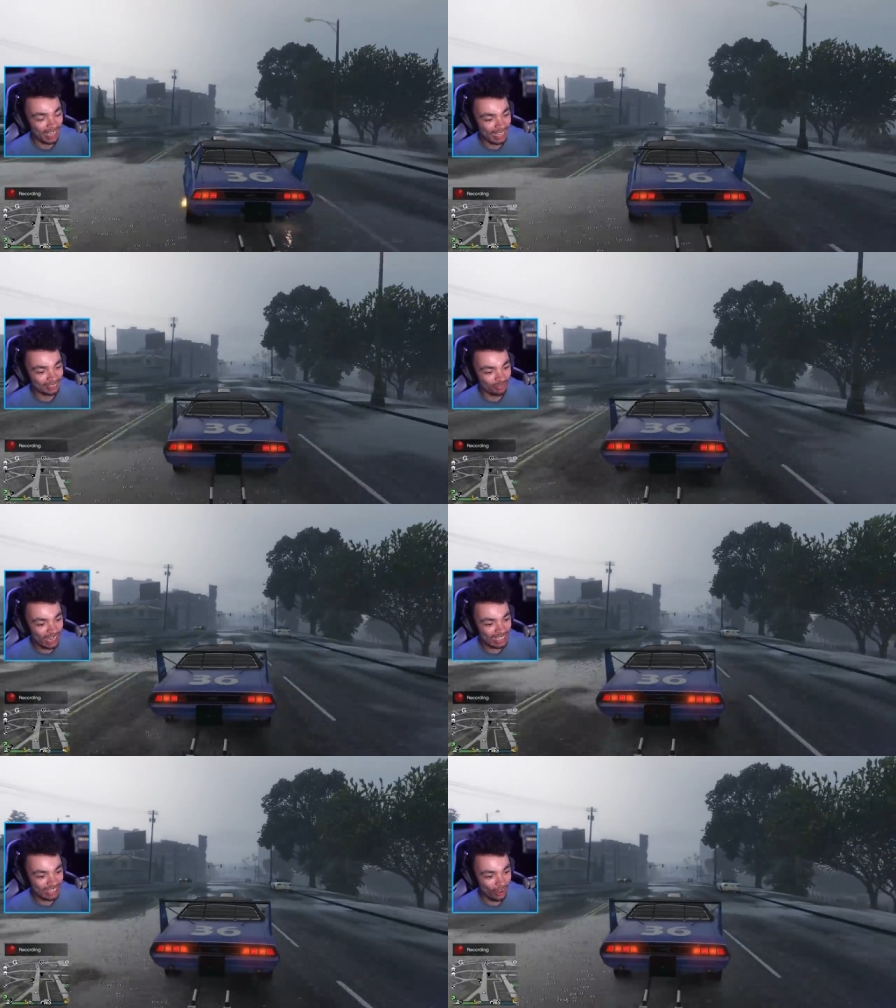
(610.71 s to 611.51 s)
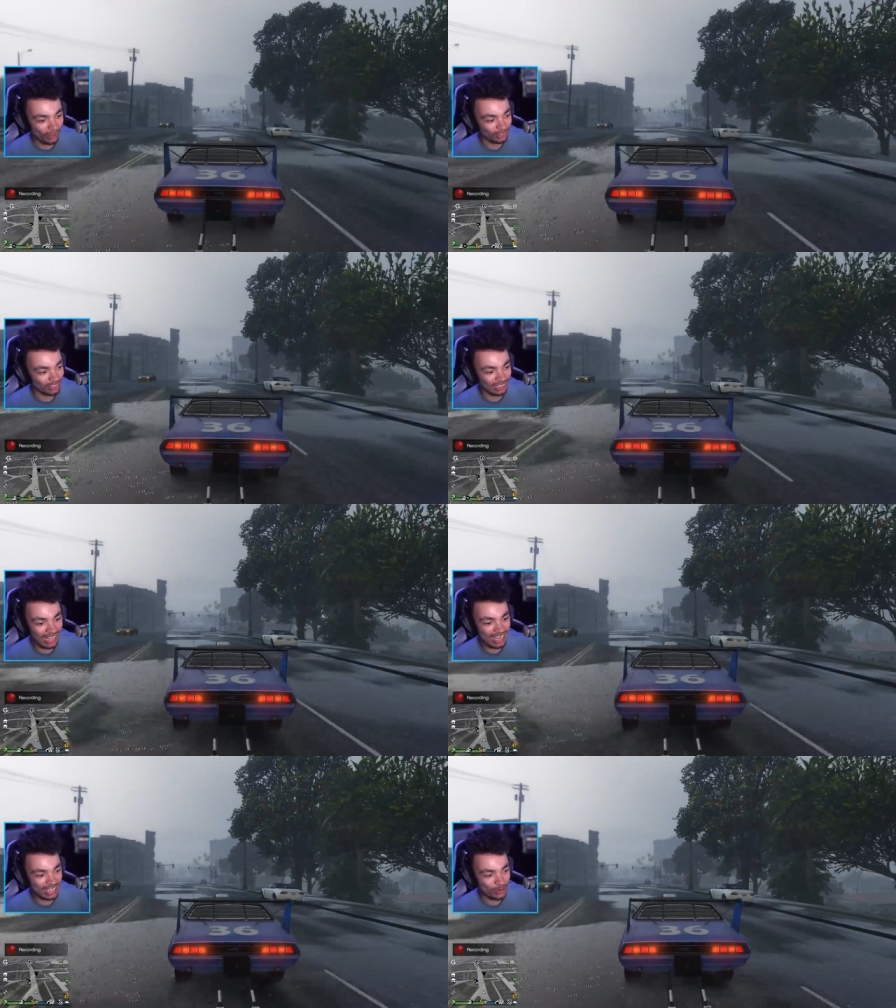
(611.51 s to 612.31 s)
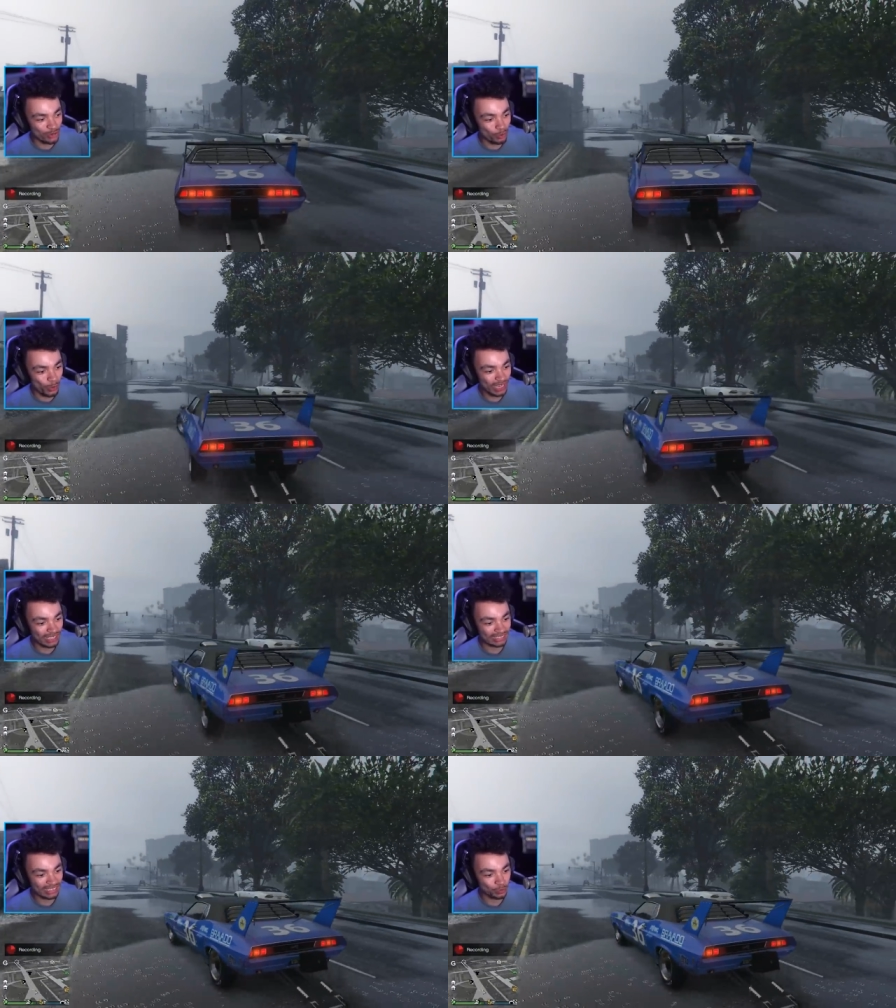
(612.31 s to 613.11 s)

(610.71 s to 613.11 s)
It's really not letting you do wheelies.